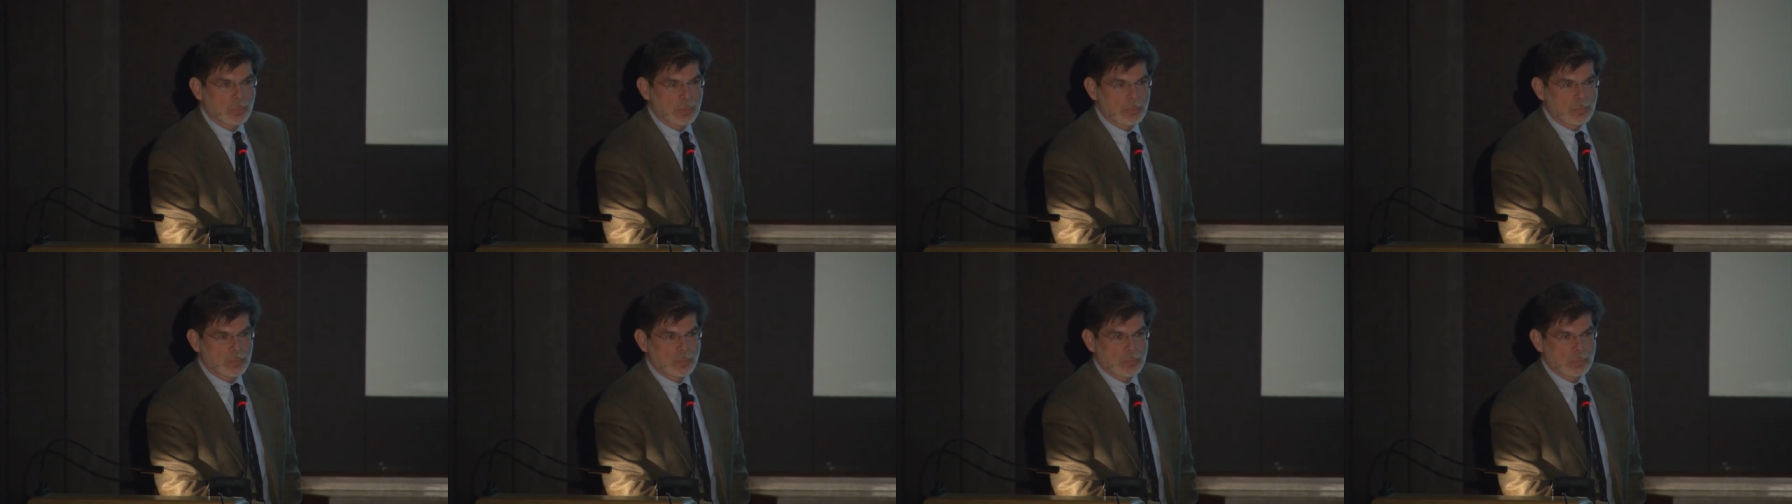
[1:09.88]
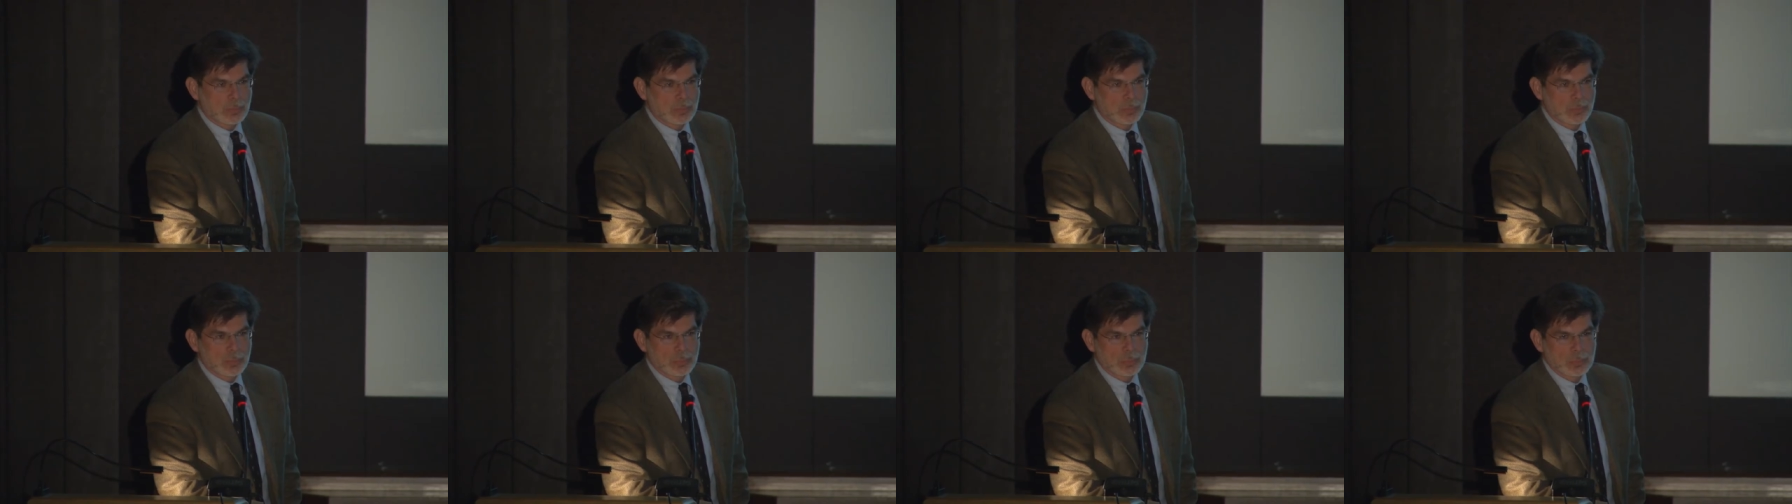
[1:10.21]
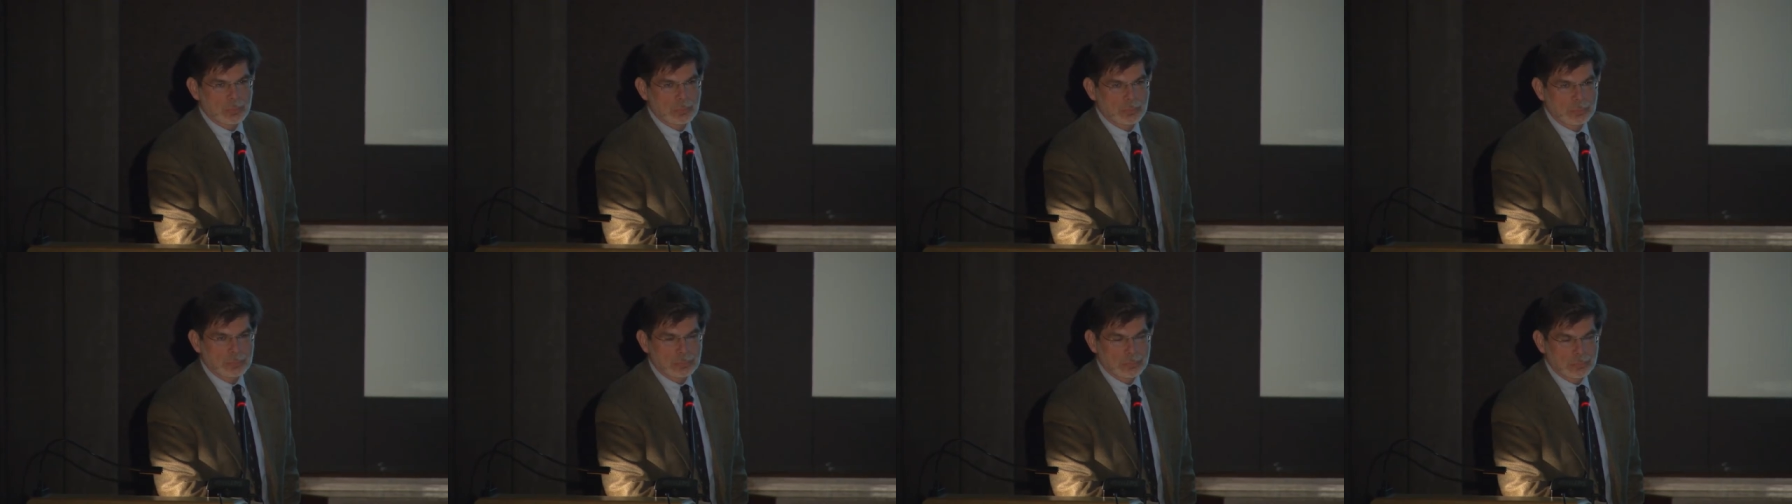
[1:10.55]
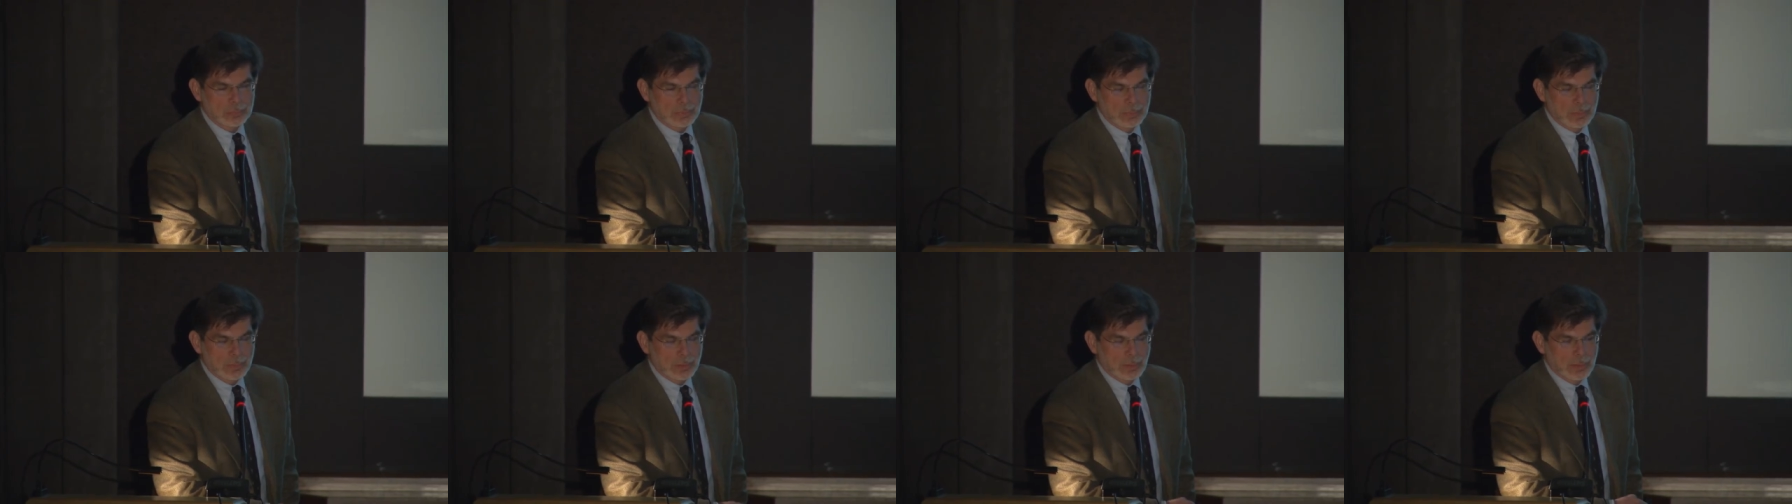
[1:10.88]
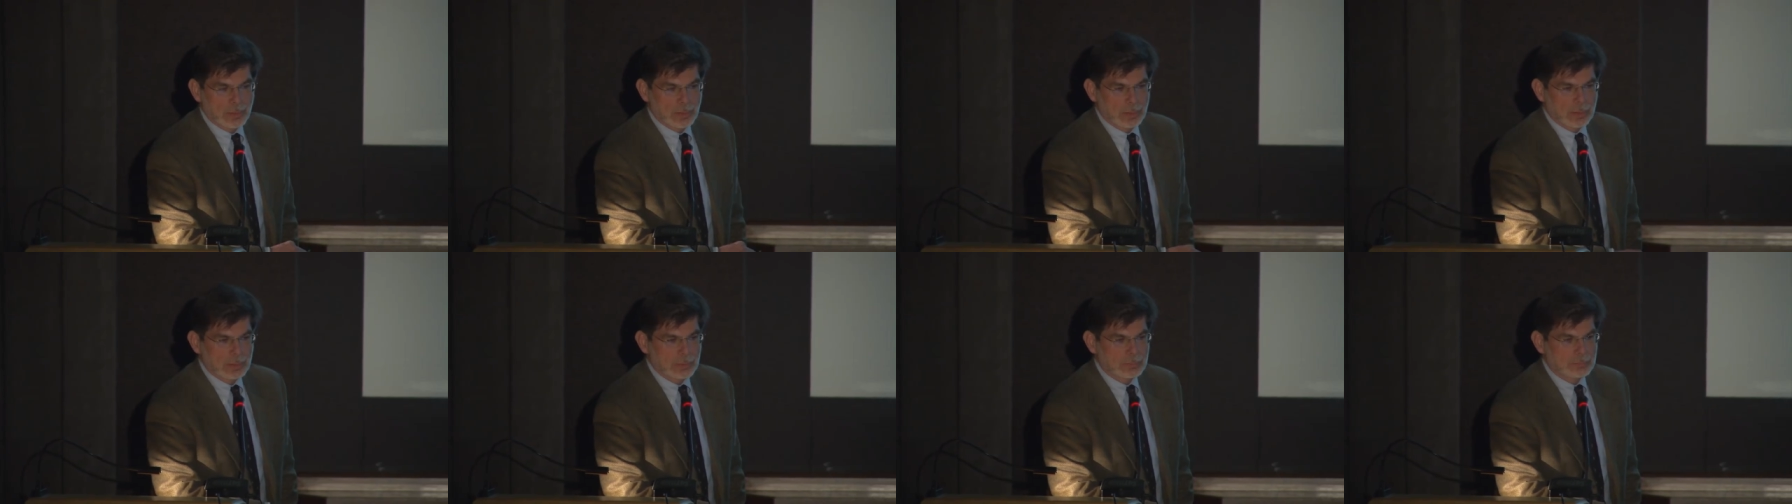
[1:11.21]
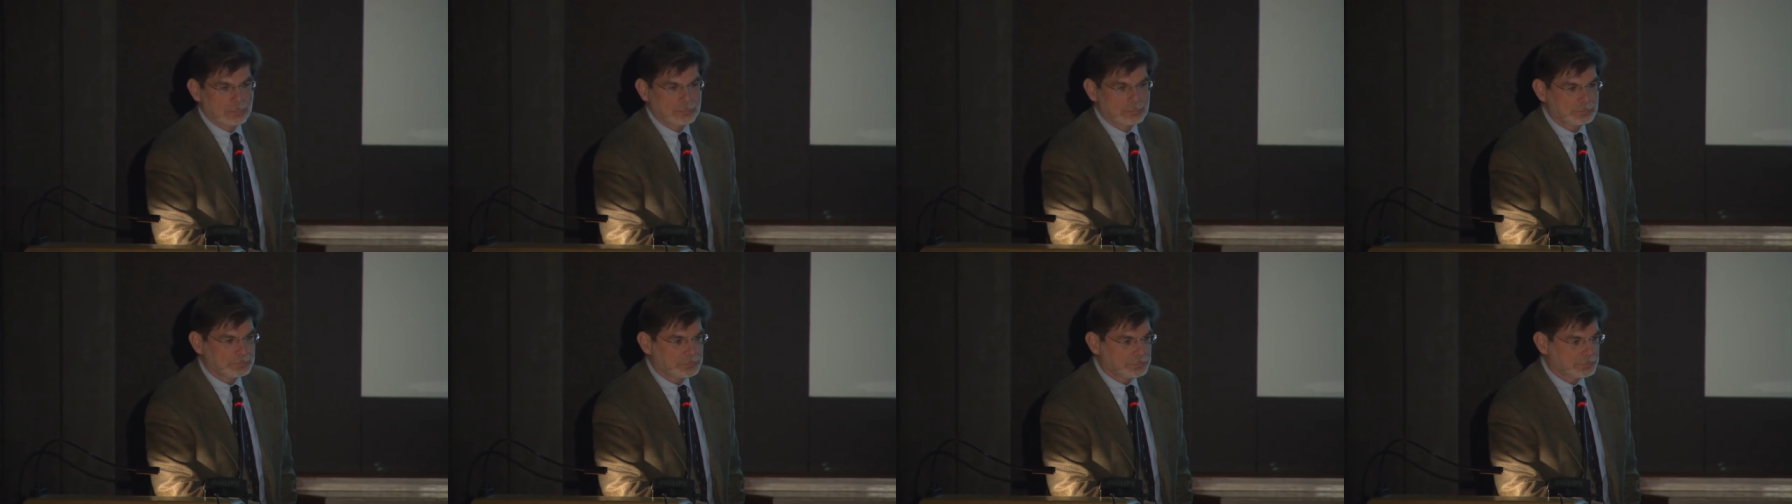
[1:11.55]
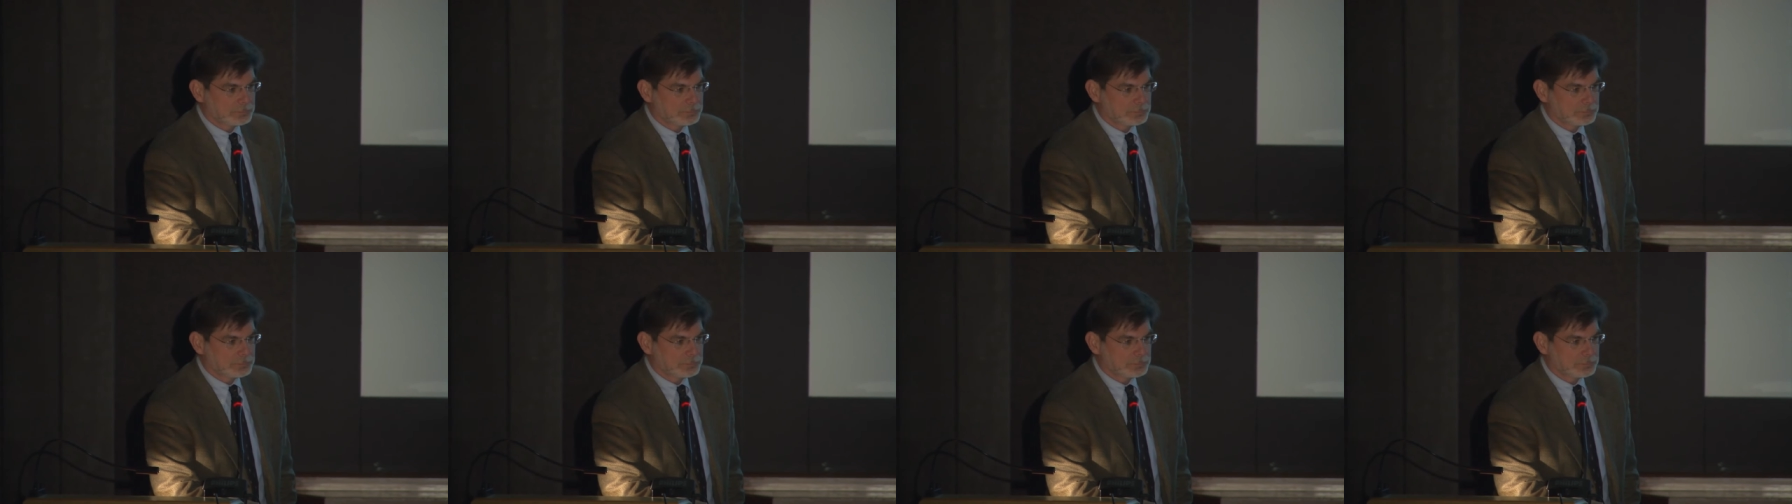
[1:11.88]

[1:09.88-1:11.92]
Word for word: question to. Um,